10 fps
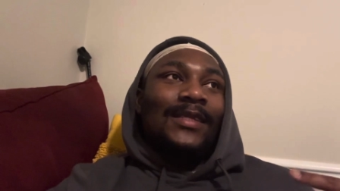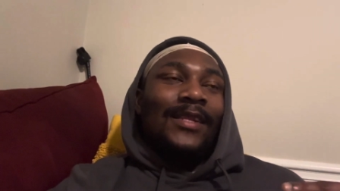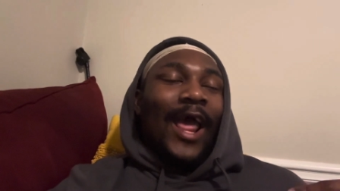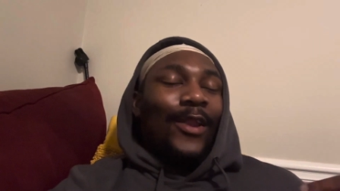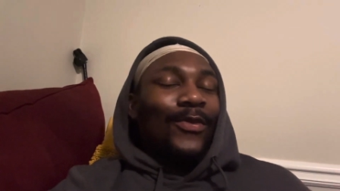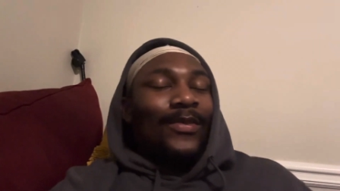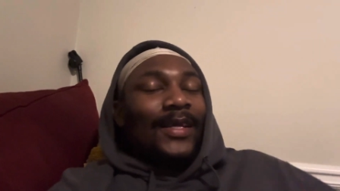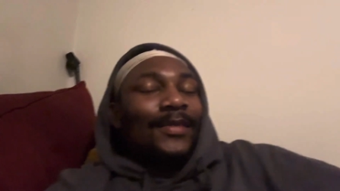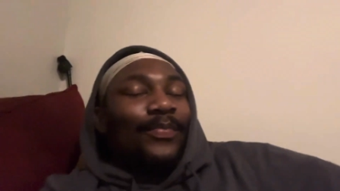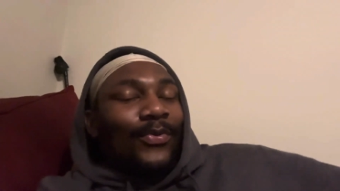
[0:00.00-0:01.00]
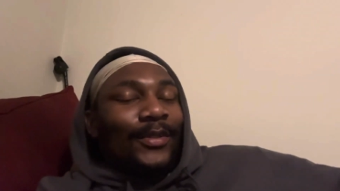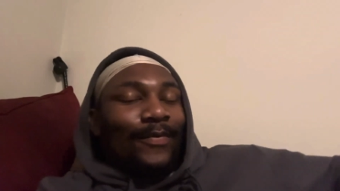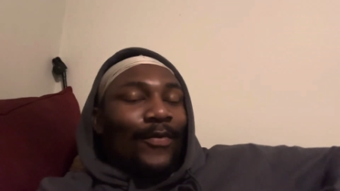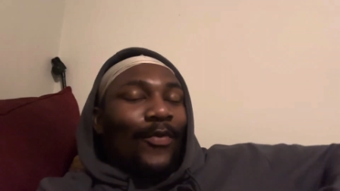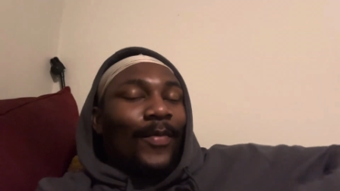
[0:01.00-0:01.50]
like that's the point
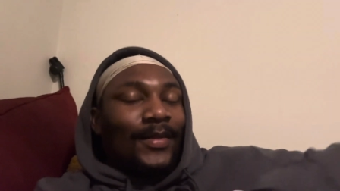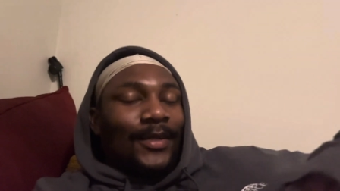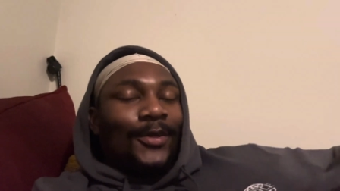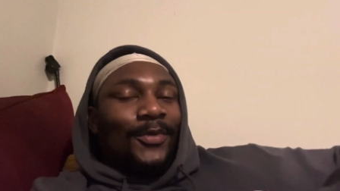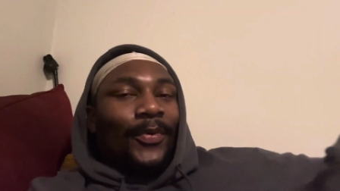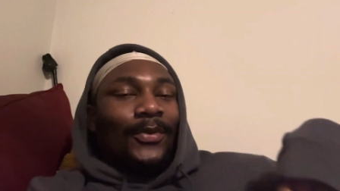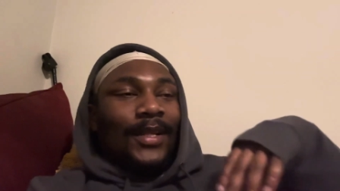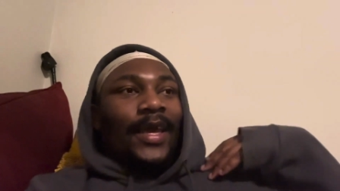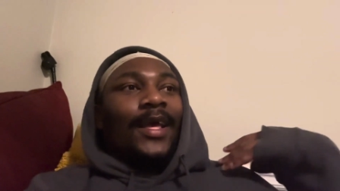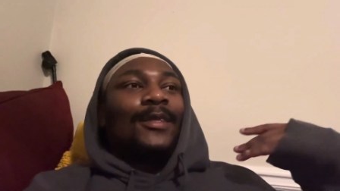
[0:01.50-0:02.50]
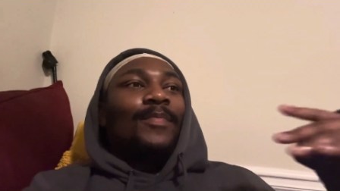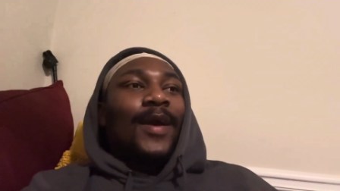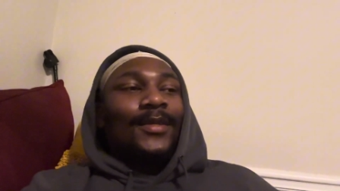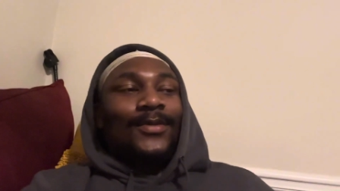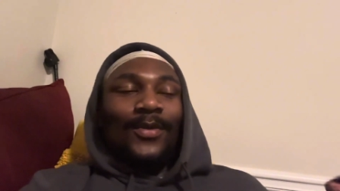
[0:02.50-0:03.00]
of a romance. You're not supposed to like
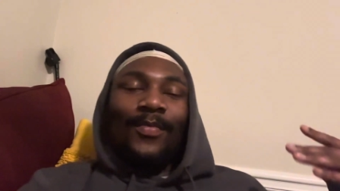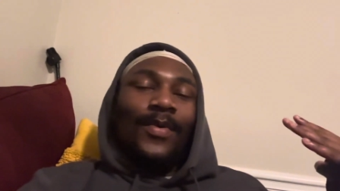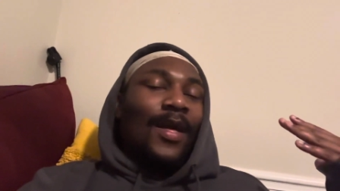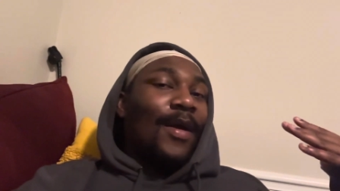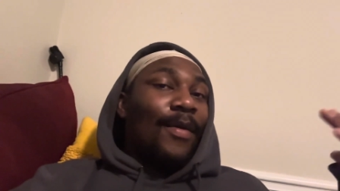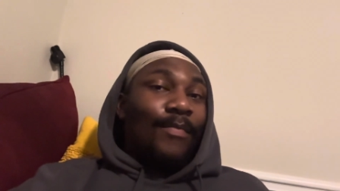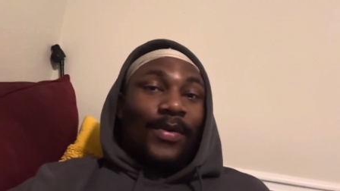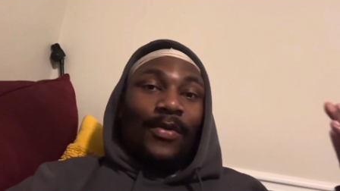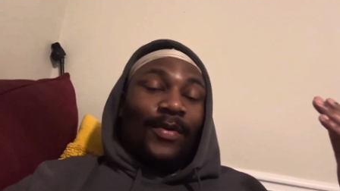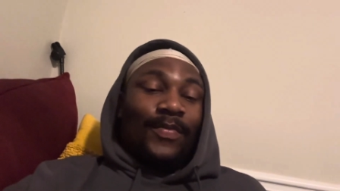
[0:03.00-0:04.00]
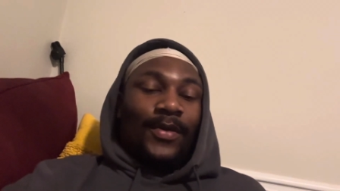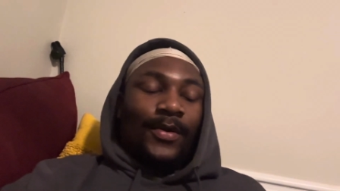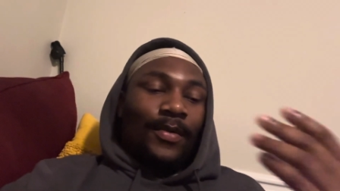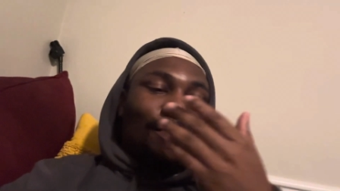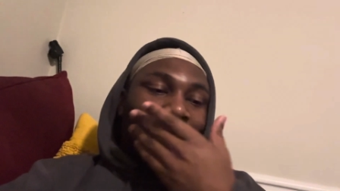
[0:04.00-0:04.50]
expect some big
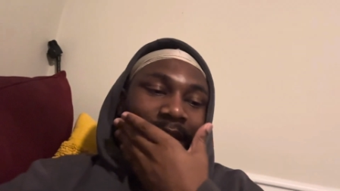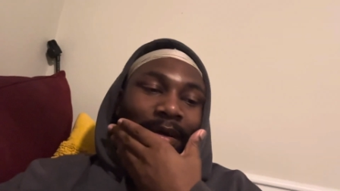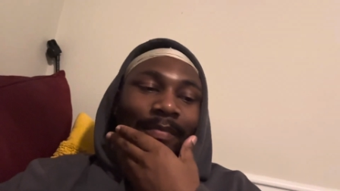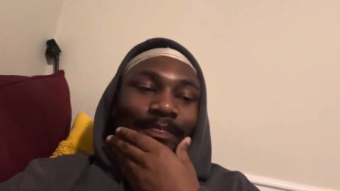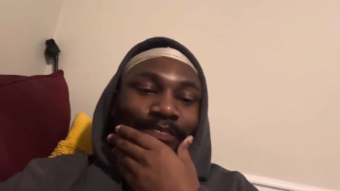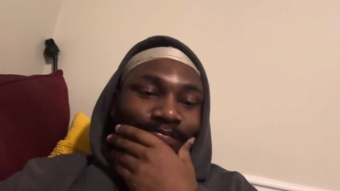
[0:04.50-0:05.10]
reveal, but I'm